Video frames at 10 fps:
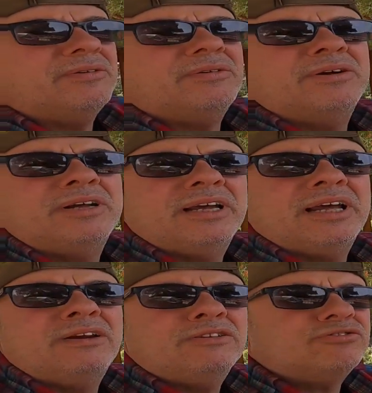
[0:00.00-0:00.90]

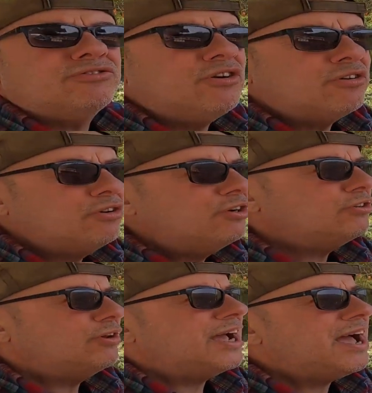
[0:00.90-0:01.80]
and looks so
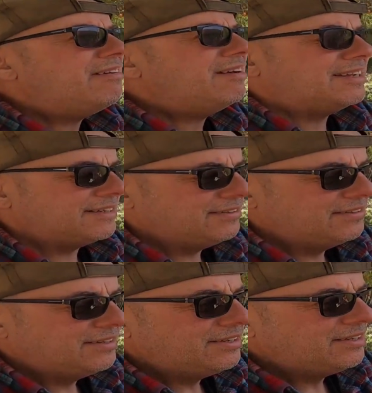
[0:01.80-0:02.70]
good on a Harley.
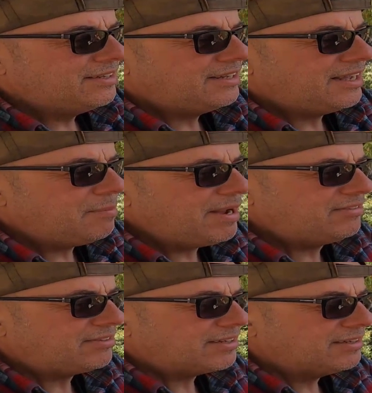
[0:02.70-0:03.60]

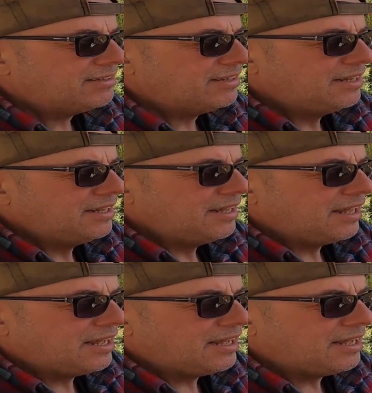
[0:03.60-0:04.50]
Amazing.
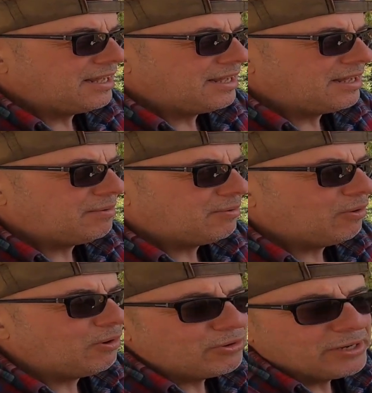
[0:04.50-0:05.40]

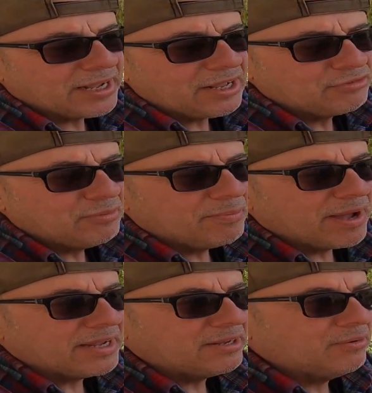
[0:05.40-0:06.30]
Or on a custom
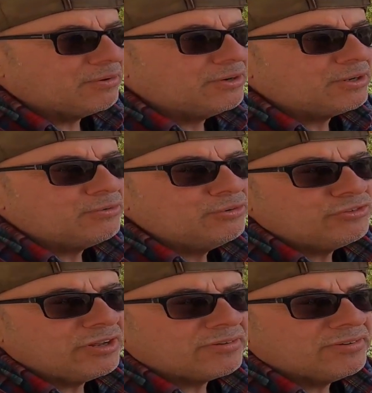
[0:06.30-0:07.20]
bike, or on a
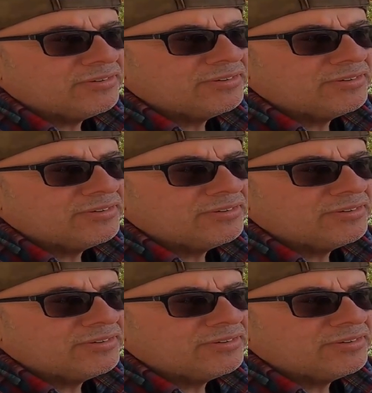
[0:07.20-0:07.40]
cruiser.